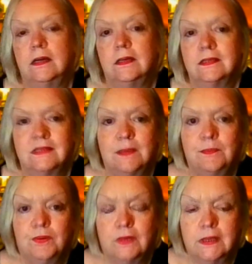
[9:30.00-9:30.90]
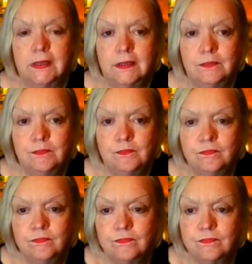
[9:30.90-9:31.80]
uh, separately
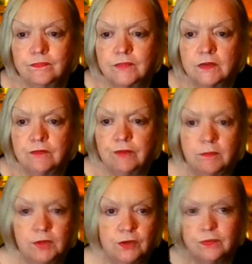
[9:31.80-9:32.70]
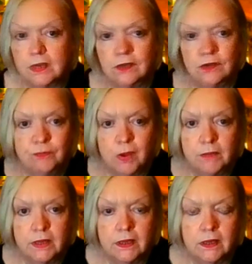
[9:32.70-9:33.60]
from who they're love
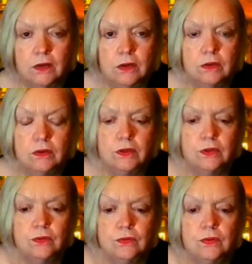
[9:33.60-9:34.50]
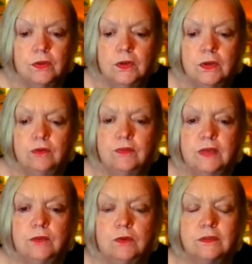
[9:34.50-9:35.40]
bombing or who,
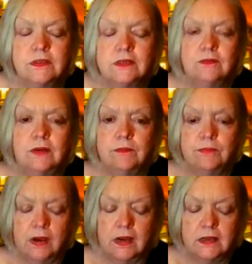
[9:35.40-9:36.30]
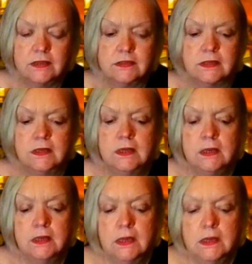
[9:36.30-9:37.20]
who they want to impress.
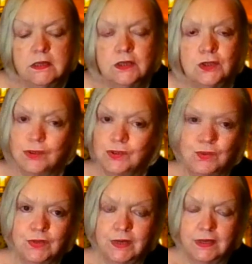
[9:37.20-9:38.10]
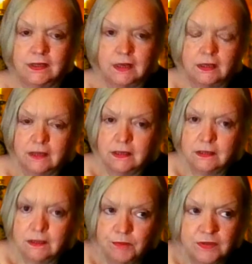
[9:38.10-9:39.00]
So you're talking, they,
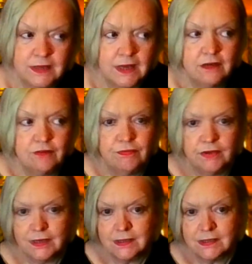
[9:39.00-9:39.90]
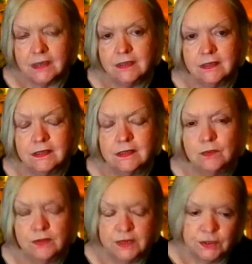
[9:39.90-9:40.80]
they, they pretend at first, they
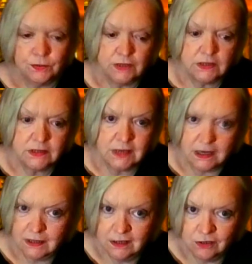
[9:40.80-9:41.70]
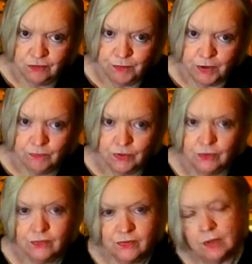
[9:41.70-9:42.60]
what they do is slightly love bomb
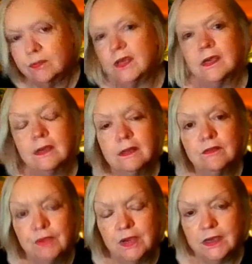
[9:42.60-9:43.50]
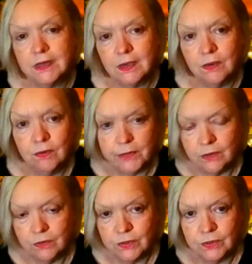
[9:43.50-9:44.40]
you so they can find out
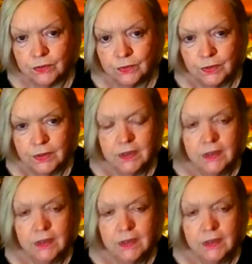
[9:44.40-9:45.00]
about you